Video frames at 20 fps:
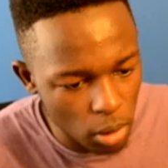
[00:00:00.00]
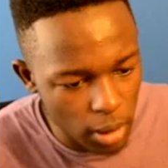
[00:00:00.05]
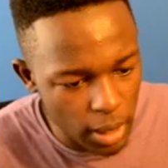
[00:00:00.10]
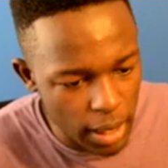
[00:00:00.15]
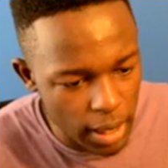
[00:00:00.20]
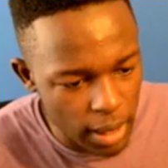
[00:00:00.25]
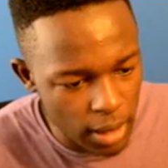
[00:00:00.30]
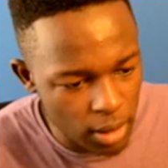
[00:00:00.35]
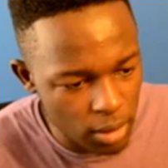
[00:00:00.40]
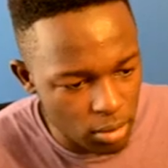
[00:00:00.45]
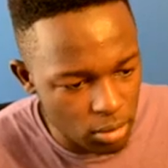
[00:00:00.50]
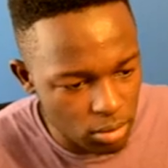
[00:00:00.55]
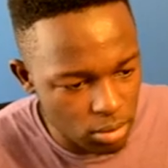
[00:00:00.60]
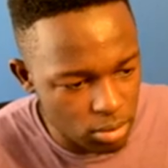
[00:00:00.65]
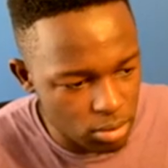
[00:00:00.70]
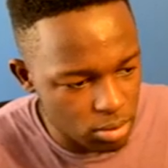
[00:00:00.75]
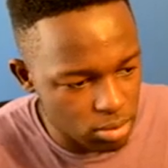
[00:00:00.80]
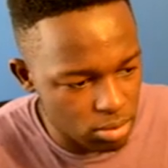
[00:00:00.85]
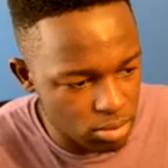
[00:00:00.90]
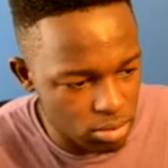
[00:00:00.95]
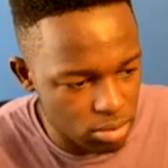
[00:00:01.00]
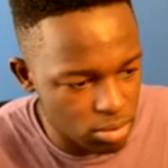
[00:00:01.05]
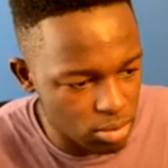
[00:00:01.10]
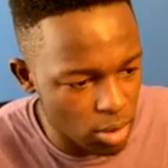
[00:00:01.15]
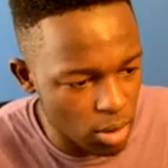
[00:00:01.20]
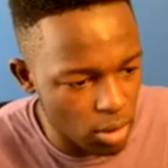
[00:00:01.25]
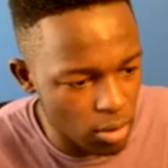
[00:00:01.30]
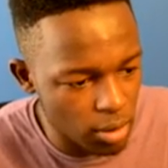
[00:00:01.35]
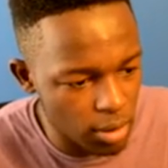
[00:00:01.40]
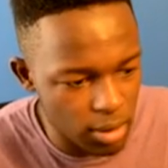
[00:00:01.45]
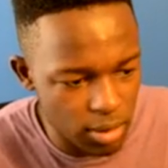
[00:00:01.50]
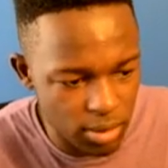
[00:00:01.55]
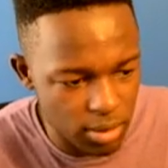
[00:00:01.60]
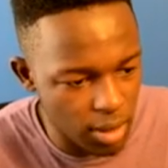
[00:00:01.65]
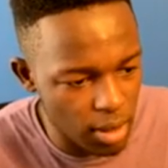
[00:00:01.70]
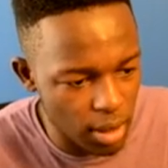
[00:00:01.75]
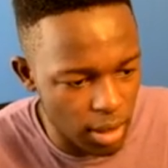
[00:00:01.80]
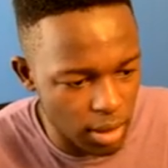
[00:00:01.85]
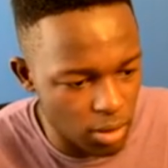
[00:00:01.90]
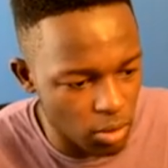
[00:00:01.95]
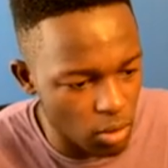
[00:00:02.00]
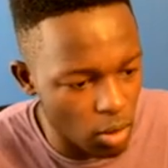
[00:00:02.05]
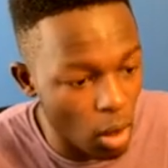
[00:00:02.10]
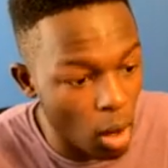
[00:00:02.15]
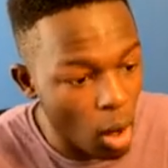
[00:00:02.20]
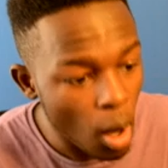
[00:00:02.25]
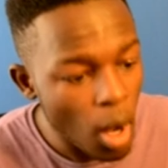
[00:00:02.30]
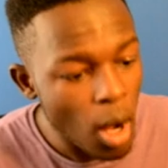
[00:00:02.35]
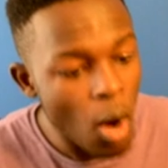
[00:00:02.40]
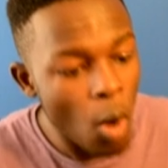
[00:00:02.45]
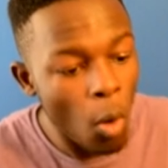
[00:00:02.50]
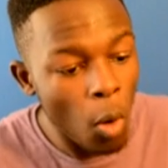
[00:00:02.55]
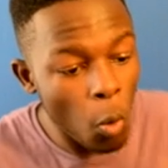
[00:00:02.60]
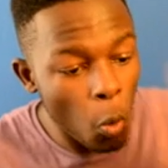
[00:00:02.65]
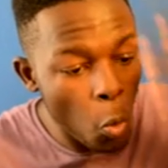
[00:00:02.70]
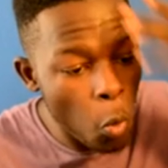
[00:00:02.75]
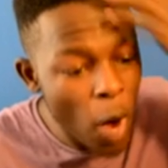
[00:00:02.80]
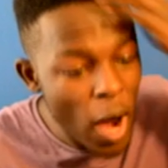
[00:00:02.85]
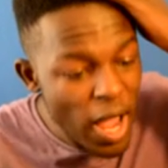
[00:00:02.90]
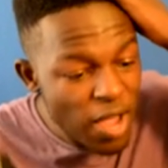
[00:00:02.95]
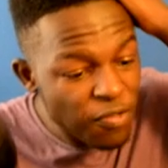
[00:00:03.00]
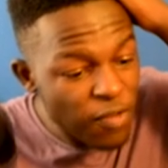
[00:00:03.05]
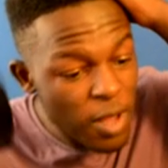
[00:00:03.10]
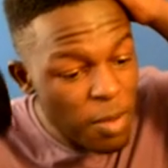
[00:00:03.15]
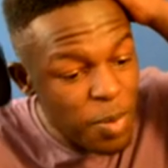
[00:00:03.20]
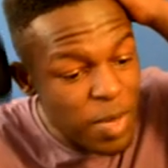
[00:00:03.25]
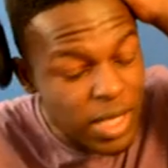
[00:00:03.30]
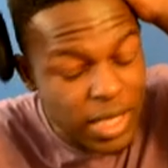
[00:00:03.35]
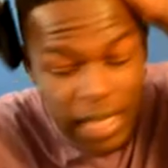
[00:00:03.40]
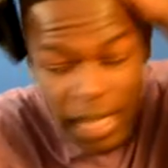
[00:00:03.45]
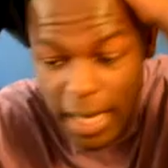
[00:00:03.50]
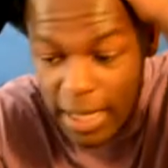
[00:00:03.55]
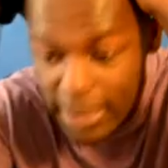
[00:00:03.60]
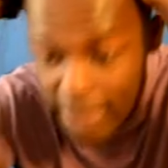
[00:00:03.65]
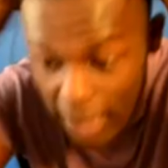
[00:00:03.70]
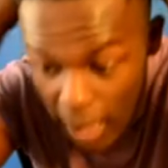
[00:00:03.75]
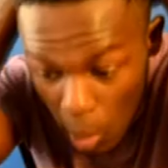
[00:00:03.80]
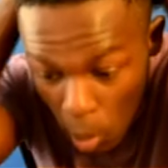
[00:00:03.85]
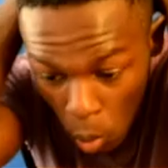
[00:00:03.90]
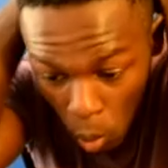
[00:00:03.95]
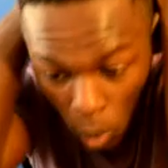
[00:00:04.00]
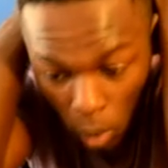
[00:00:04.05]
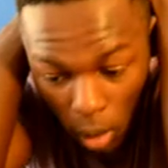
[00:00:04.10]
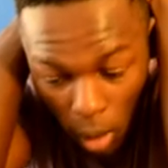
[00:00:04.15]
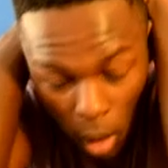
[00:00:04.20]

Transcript: Okay. I don't know. Why have I been kicked out?